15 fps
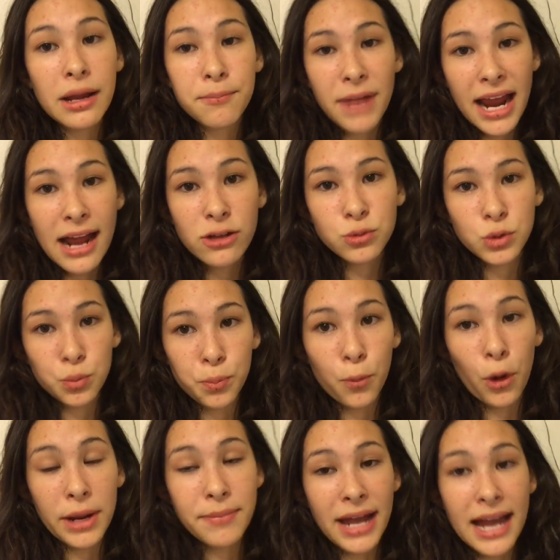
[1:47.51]
My house was
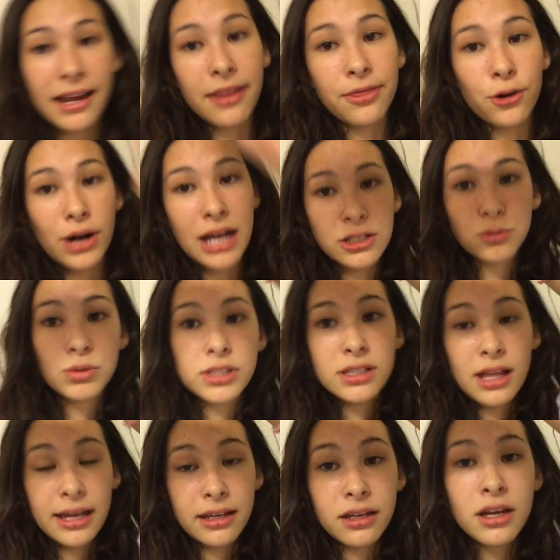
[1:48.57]
way back, and their house was
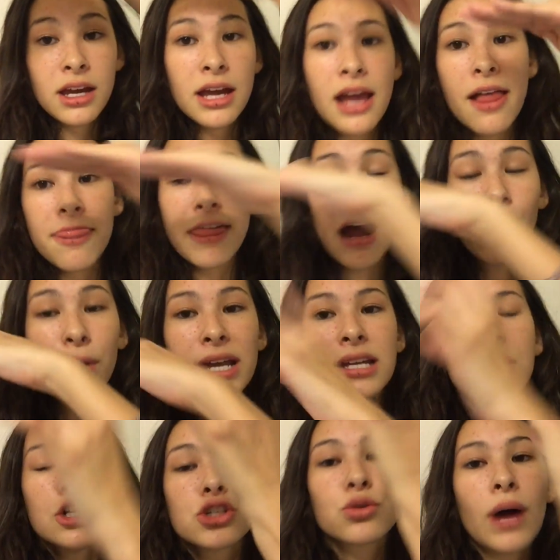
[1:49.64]
like that way.
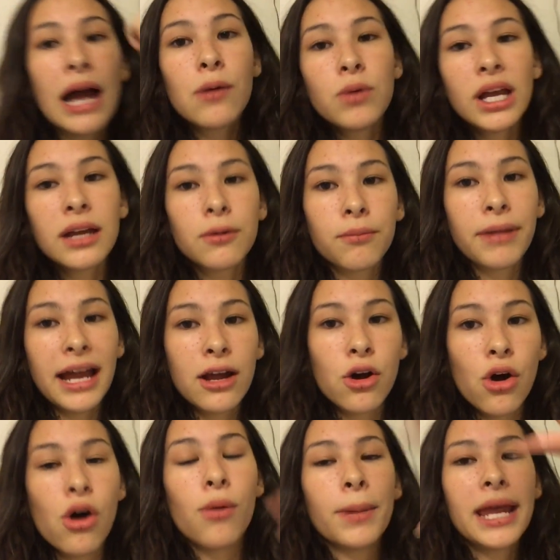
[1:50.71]
So I went back
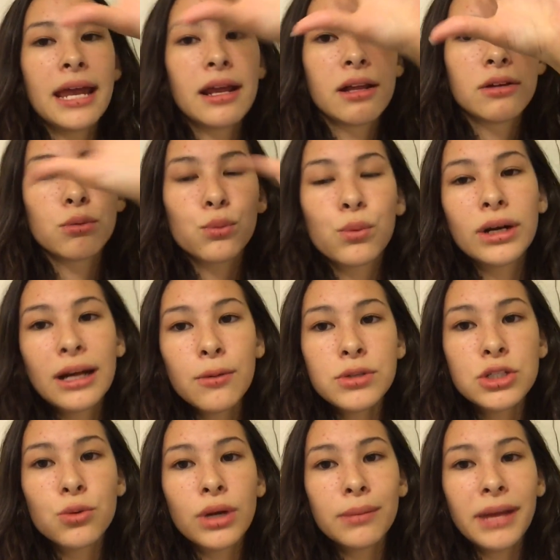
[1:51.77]
home, and when I was
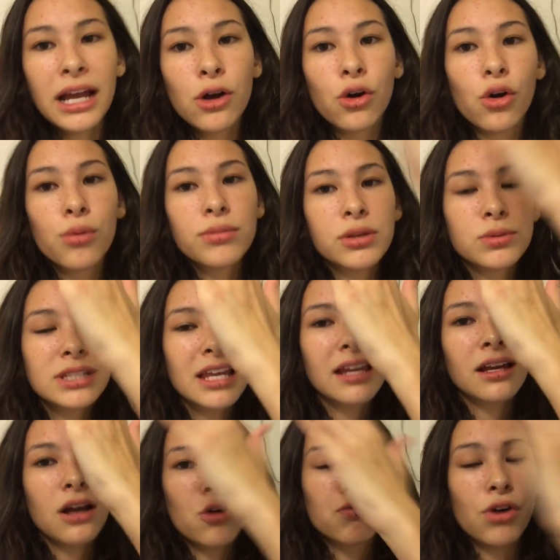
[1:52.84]
going back home, there was
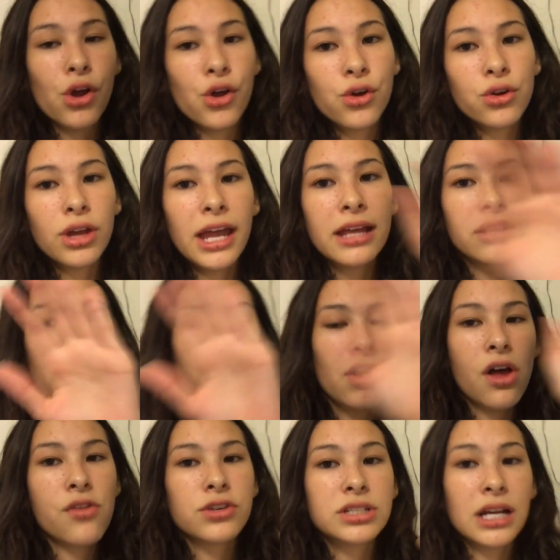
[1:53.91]
like a road, and on the
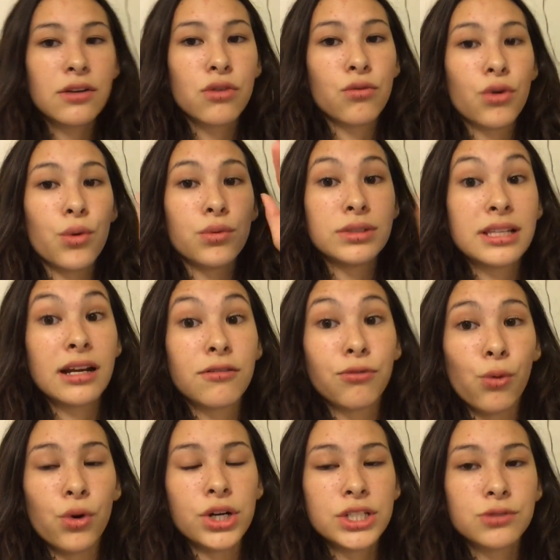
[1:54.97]
other side of the road was like a
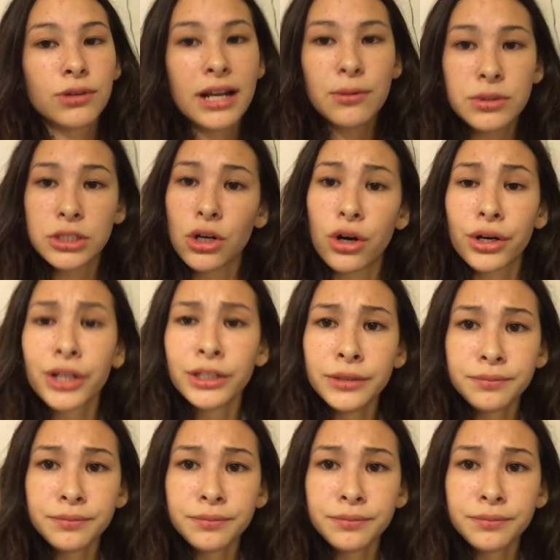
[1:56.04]
forest, right? It was dark.